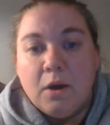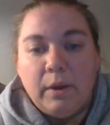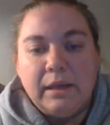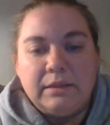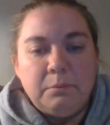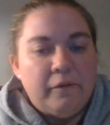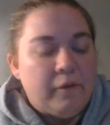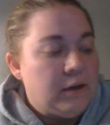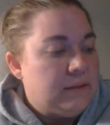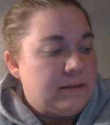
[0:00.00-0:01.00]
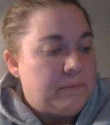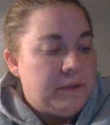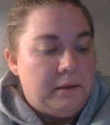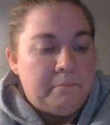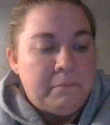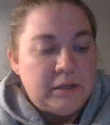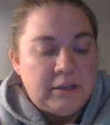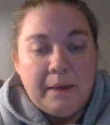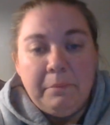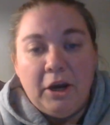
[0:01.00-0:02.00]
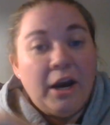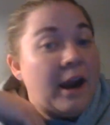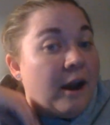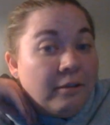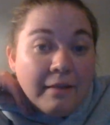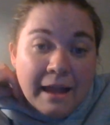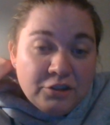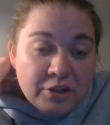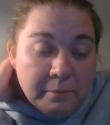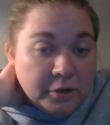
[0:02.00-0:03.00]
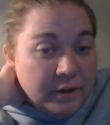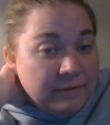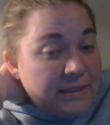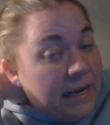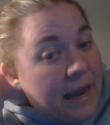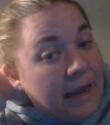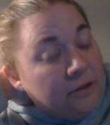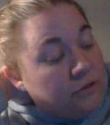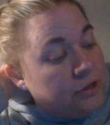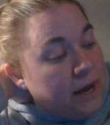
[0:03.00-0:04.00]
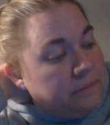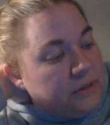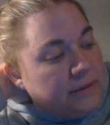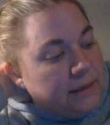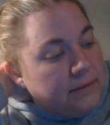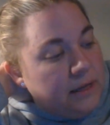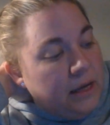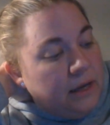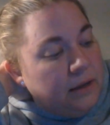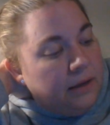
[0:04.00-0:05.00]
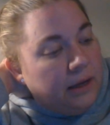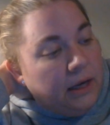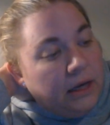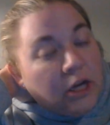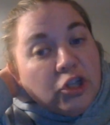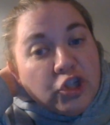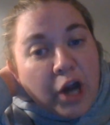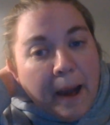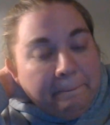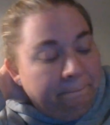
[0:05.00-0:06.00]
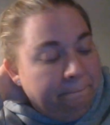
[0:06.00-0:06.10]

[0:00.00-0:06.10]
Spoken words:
We get to move on to something much happier in our last chapter of CNA, chapter 60, getting a job.